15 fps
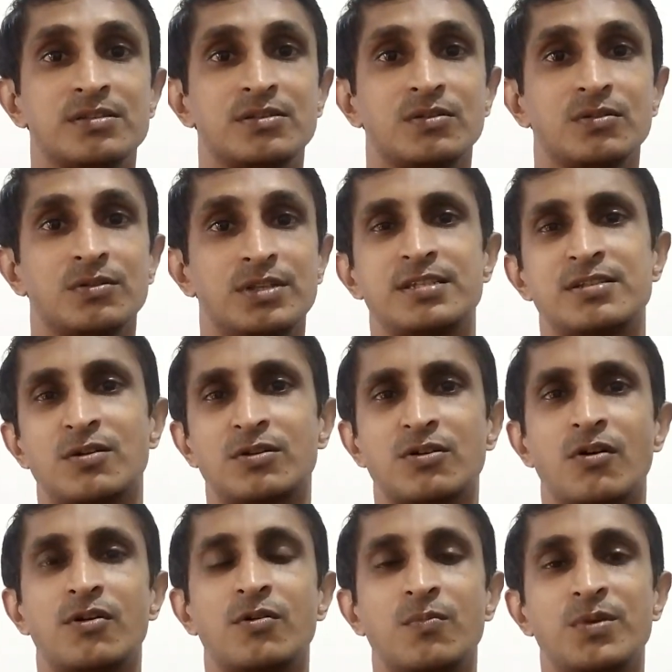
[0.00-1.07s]
So this is not
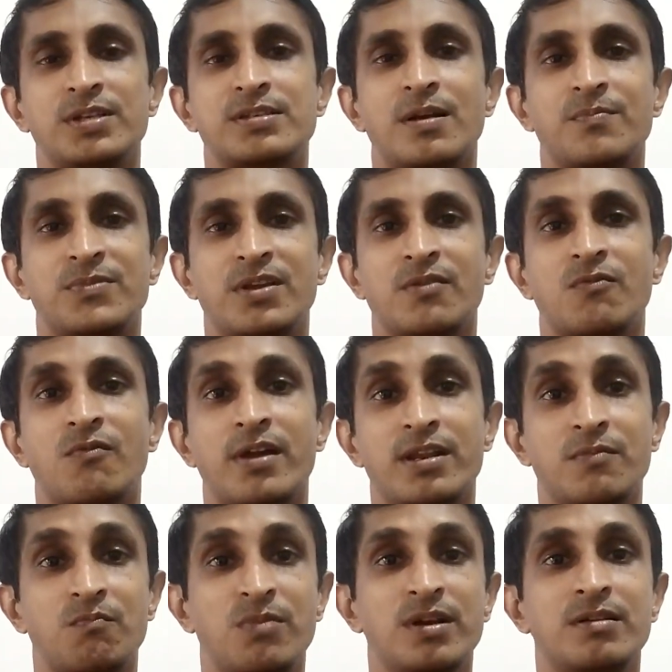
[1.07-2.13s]
going to be something very
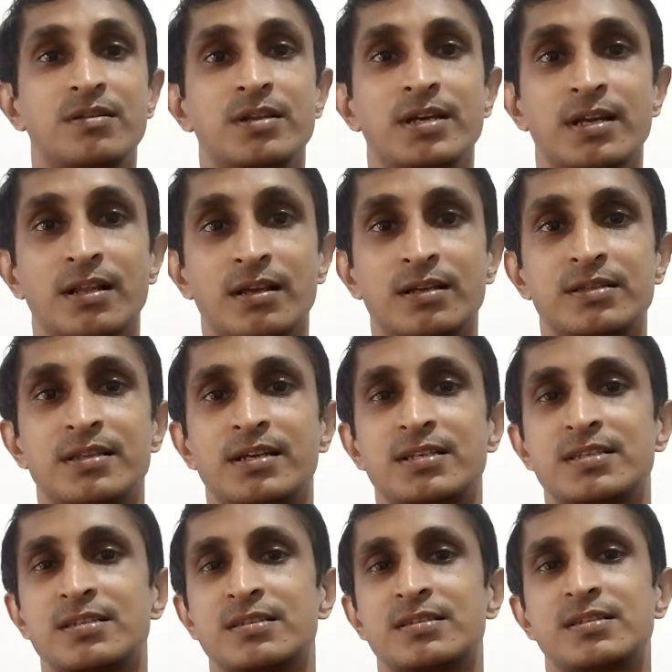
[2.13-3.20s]
big deal, and
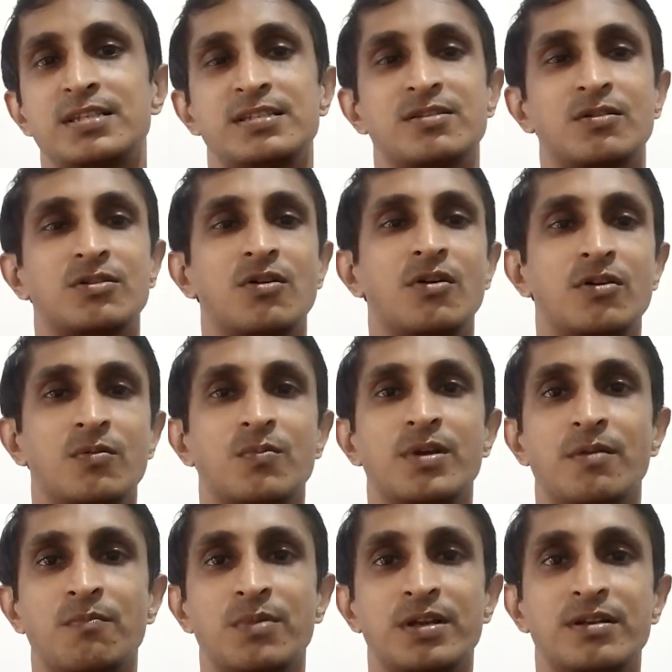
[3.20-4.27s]
this is not going to be
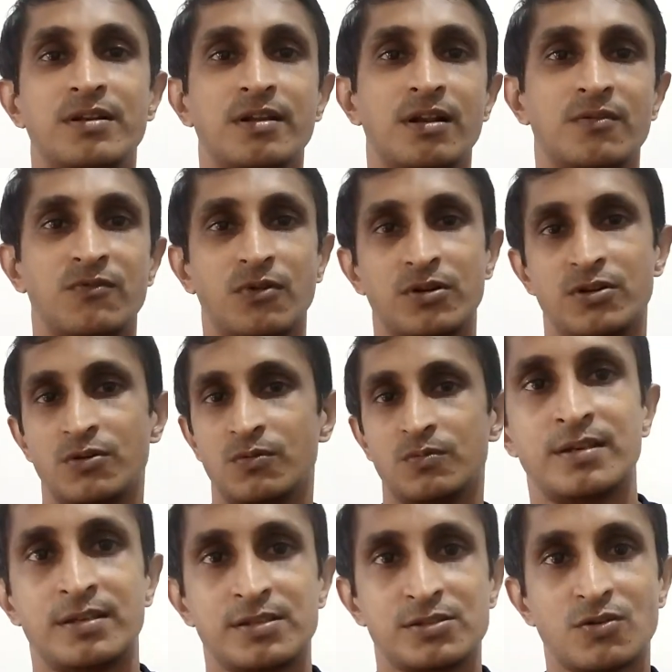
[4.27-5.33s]
a big deal for you.
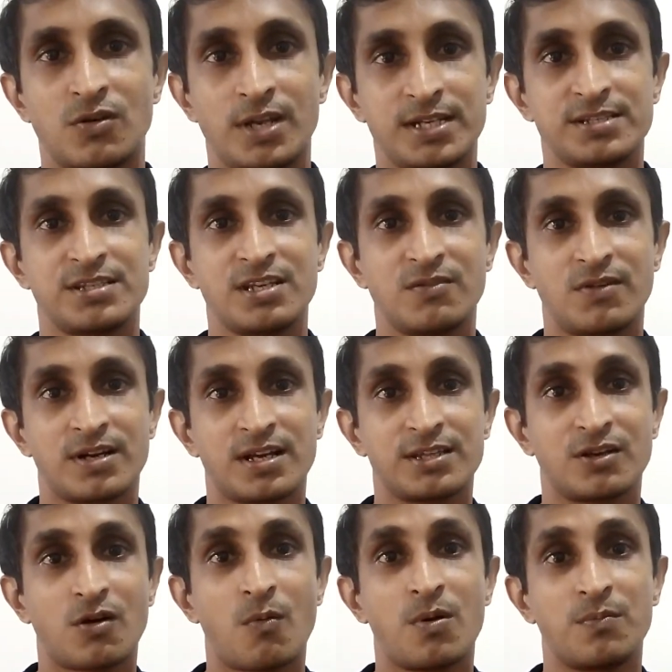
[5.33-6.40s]
So let's see what are the
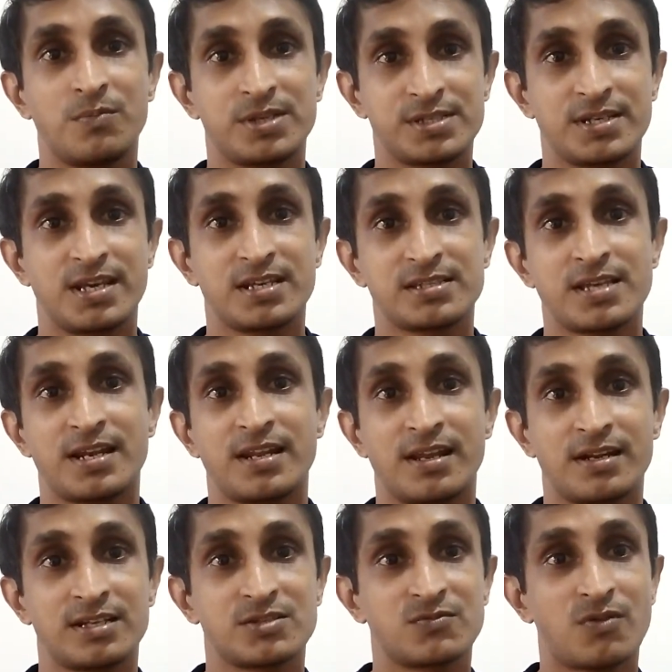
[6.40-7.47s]
common mistakes and
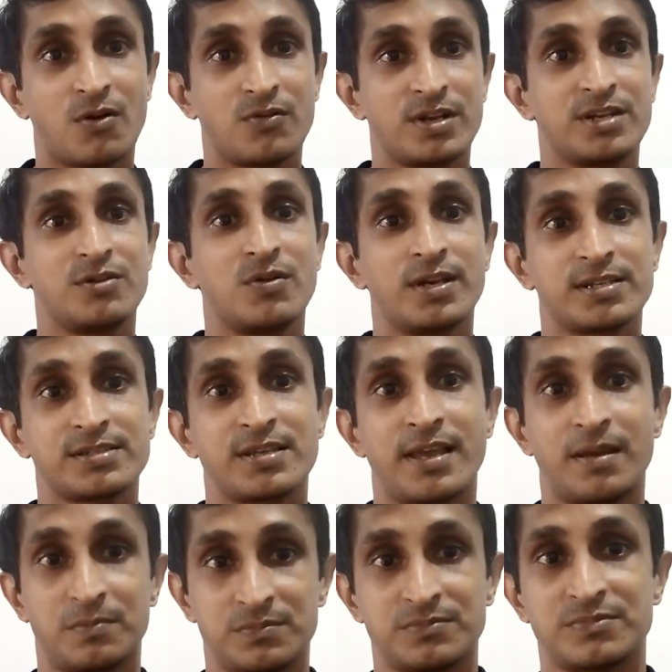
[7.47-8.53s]
errors found in your exam.
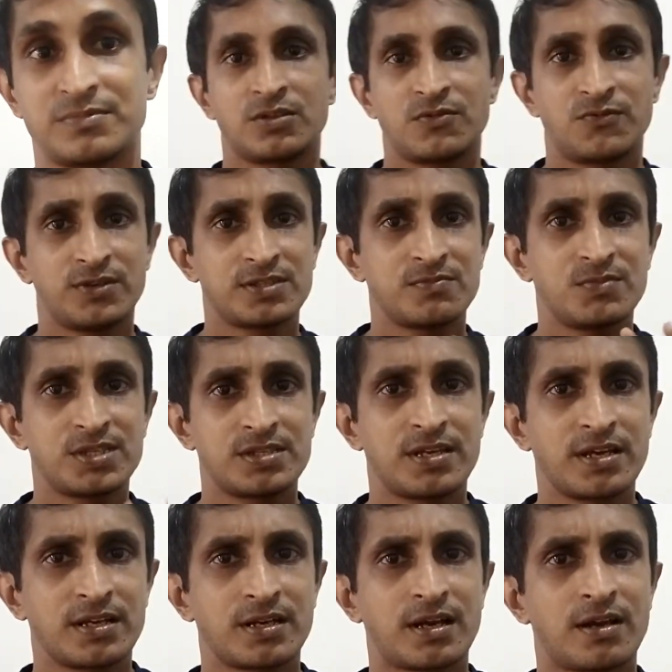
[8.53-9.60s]
The first
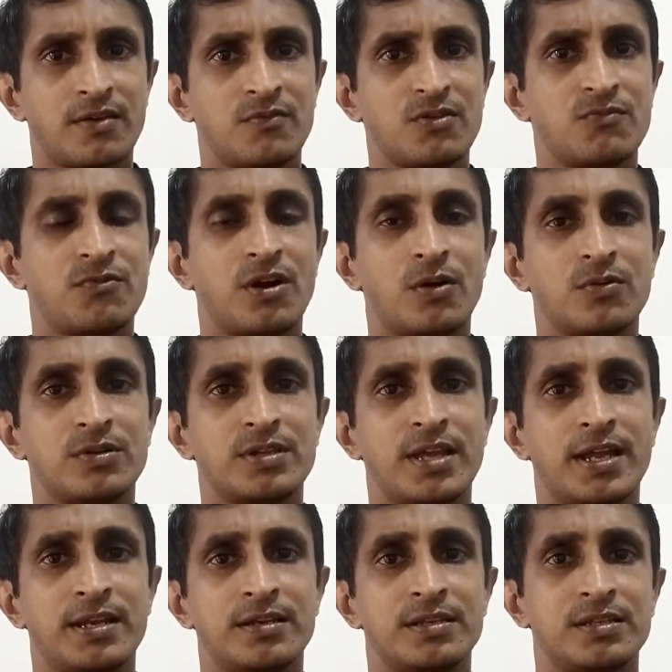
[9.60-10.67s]
mistake, we found
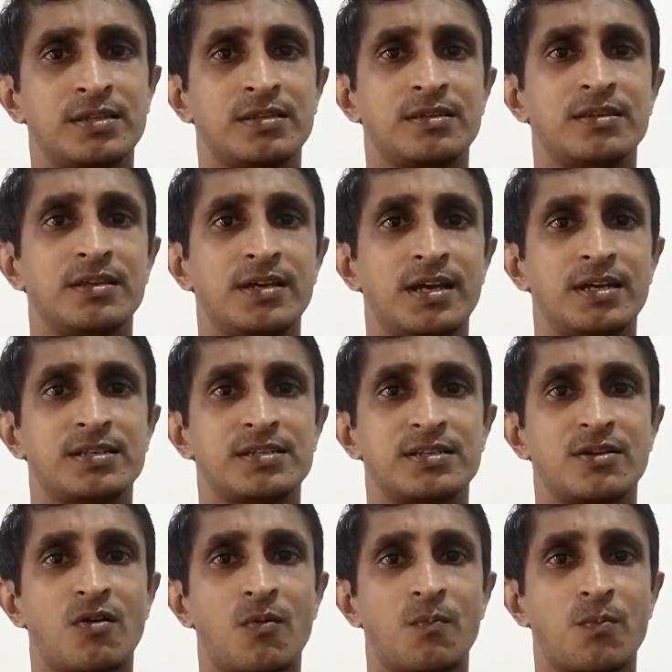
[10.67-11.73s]
that there's
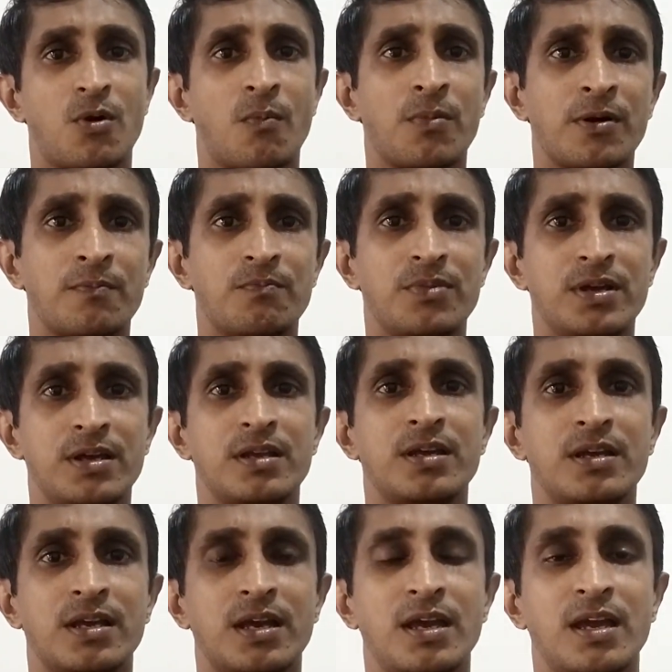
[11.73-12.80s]
no proper
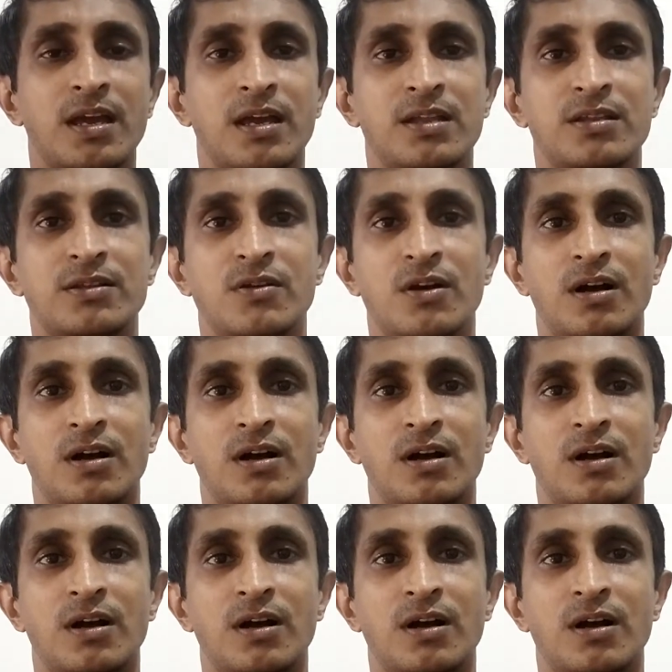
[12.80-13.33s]
beginning in your